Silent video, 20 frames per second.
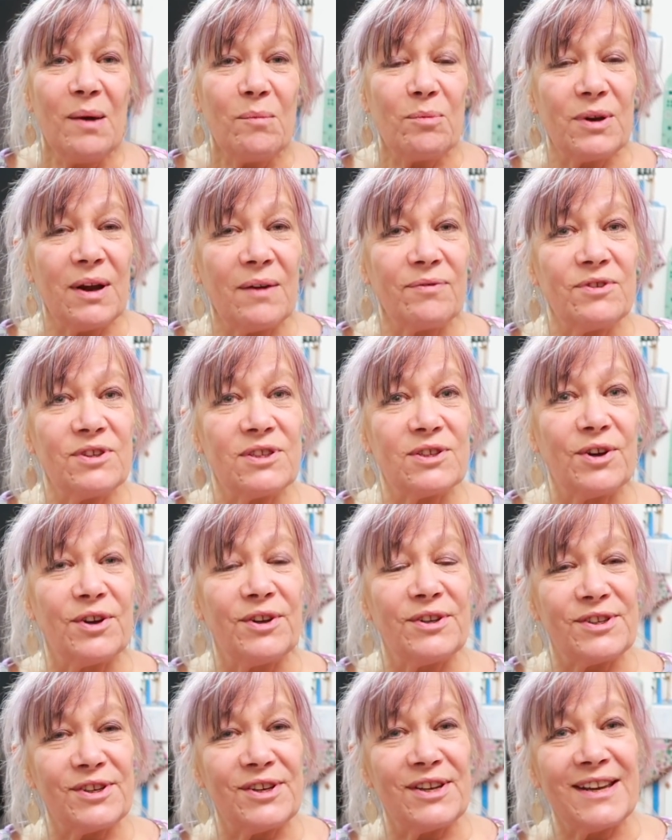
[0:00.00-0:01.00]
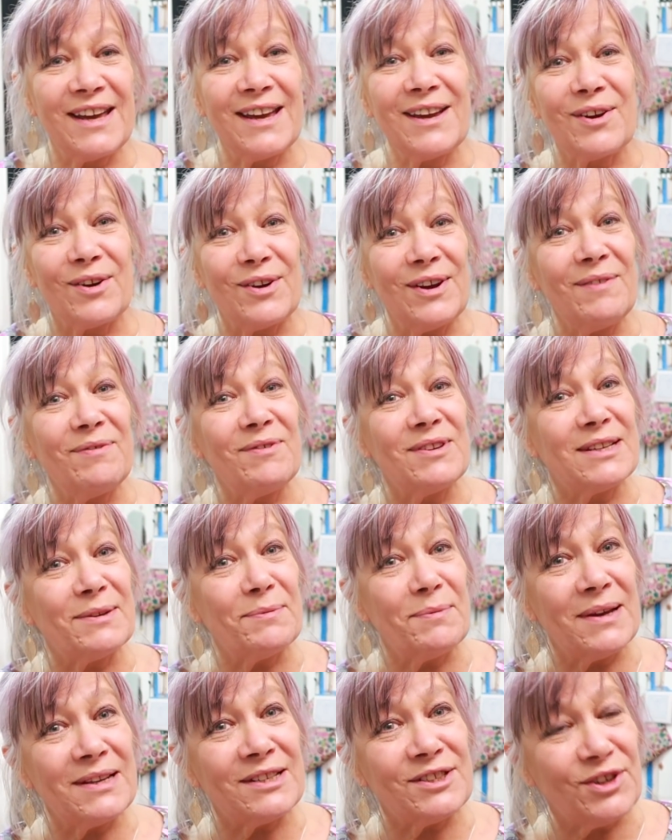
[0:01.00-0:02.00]
but after he's done a gig, or even
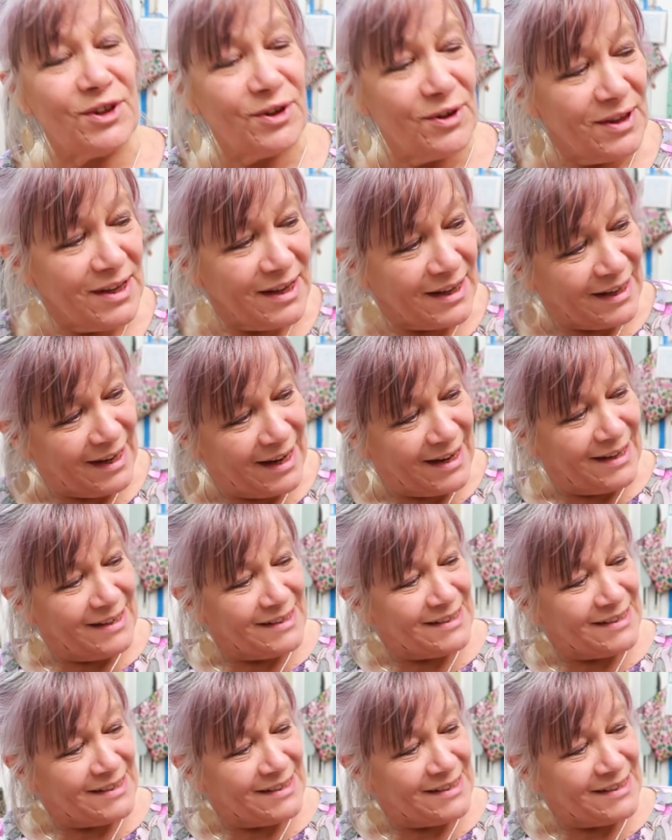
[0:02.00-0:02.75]
sometimes during the gig,